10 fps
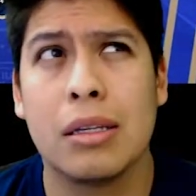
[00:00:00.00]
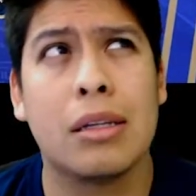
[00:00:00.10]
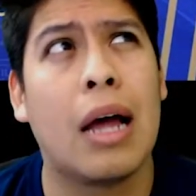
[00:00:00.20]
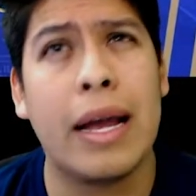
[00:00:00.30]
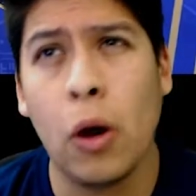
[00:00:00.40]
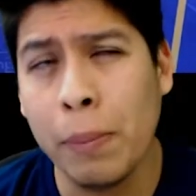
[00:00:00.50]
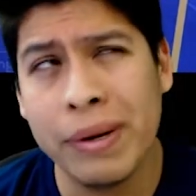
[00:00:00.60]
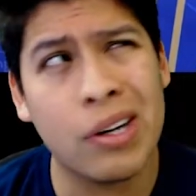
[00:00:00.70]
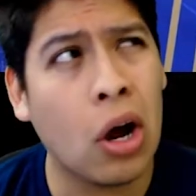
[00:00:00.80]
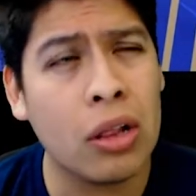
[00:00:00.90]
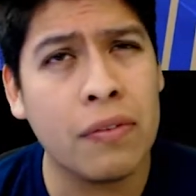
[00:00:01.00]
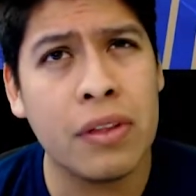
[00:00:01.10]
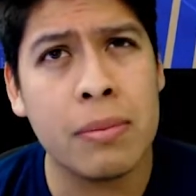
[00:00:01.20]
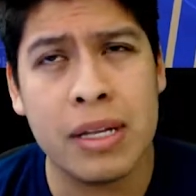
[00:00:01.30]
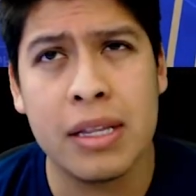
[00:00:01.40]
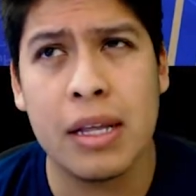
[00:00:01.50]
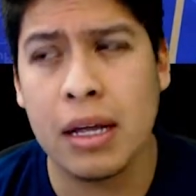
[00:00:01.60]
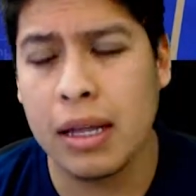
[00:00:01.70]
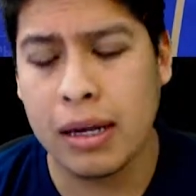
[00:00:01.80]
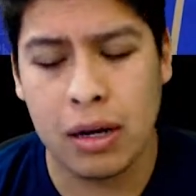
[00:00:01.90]
I opened all of them in
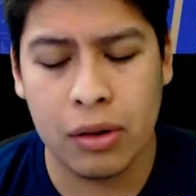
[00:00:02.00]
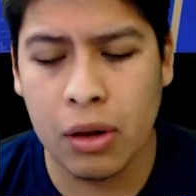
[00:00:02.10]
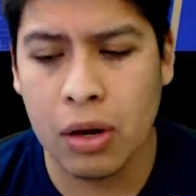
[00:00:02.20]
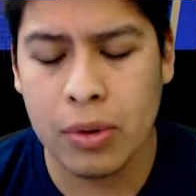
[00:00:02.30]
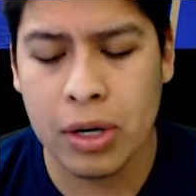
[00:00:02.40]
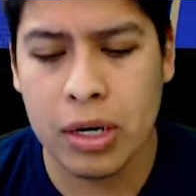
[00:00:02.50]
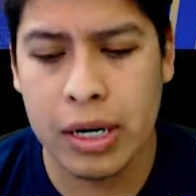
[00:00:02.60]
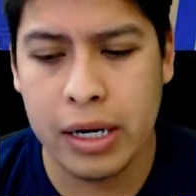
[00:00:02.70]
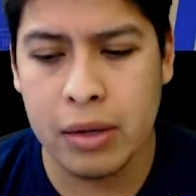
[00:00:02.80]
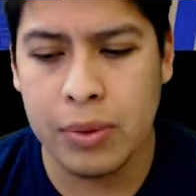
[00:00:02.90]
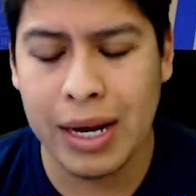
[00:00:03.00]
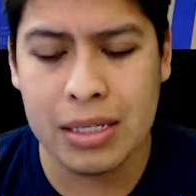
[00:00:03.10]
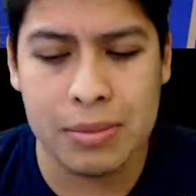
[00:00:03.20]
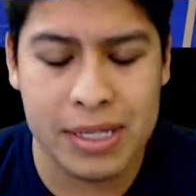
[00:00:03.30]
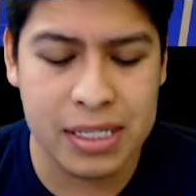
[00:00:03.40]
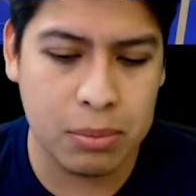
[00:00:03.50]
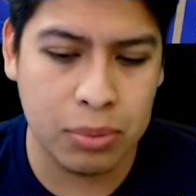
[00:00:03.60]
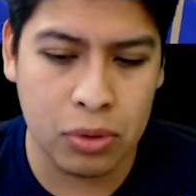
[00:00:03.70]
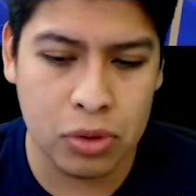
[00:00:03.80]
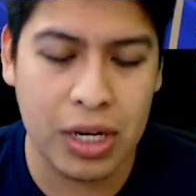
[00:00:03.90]
like on the long run, and we got some decent
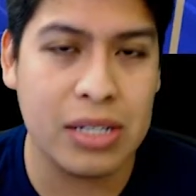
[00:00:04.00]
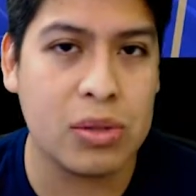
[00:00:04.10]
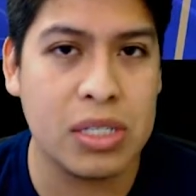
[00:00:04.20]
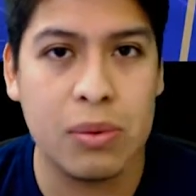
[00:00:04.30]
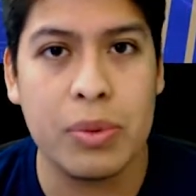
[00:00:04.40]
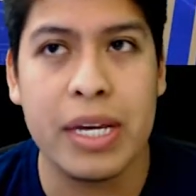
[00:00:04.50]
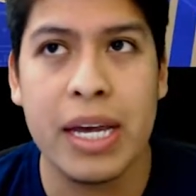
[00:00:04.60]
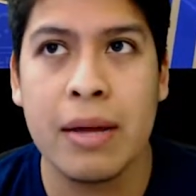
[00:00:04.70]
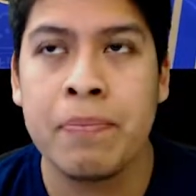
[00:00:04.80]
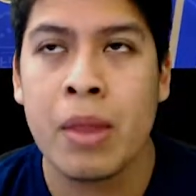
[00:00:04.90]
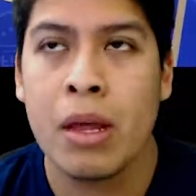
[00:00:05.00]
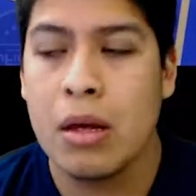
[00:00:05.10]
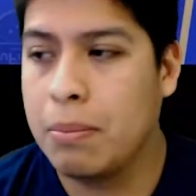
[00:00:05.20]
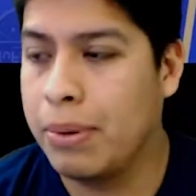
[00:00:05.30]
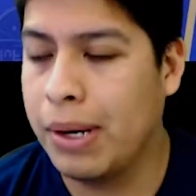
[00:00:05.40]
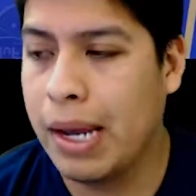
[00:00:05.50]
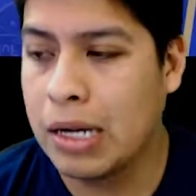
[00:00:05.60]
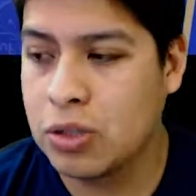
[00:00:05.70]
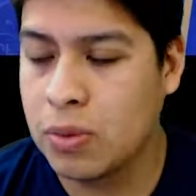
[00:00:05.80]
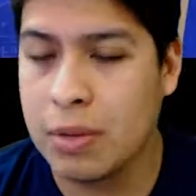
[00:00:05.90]
pulls. You guys will see what we get, but I
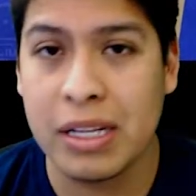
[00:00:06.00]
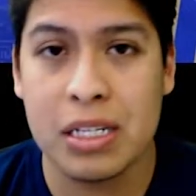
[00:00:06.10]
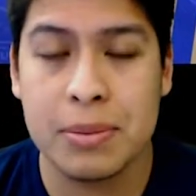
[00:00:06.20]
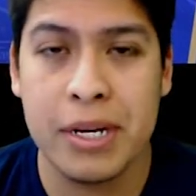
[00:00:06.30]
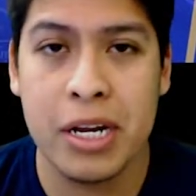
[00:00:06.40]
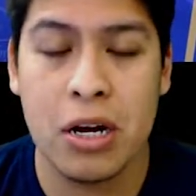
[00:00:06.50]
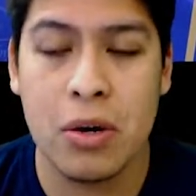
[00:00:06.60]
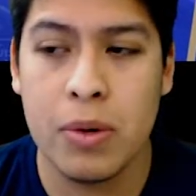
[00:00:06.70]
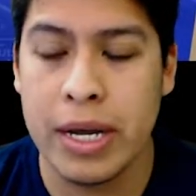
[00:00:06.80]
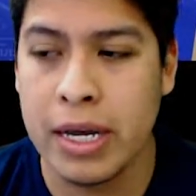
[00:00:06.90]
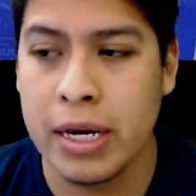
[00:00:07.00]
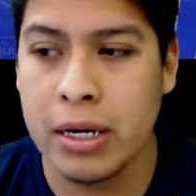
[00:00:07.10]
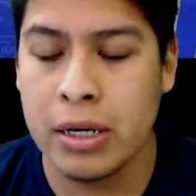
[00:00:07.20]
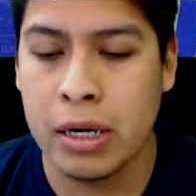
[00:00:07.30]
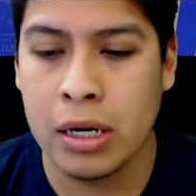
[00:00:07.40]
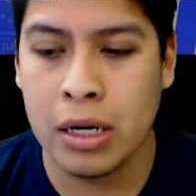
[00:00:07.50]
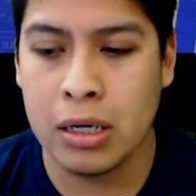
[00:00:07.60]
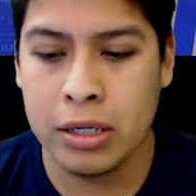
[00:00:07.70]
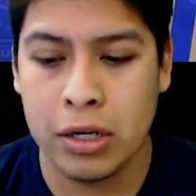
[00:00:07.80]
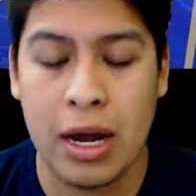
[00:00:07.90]
just wanted to make this video and
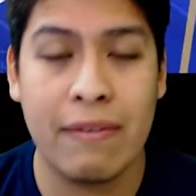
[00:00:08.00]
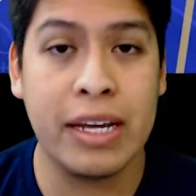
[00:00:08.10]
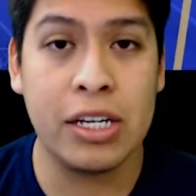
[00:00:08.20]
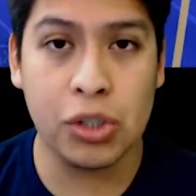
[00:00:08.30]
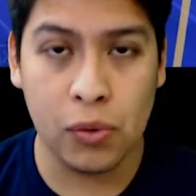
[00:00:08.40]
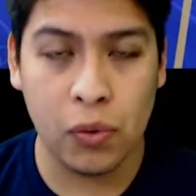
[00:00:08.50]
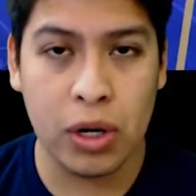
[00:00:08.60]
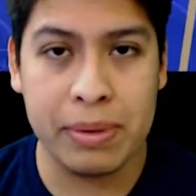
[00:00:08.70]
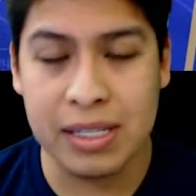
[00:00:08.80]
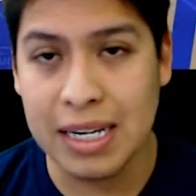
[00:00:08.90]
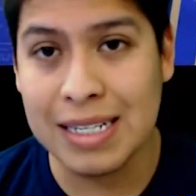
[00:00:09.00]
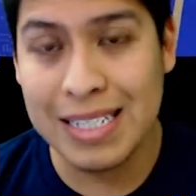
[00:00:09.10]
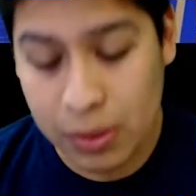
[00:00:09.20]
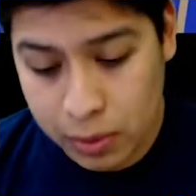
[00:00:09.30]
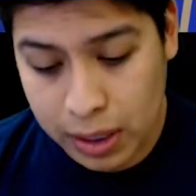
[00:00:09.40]
have an intro for it because I did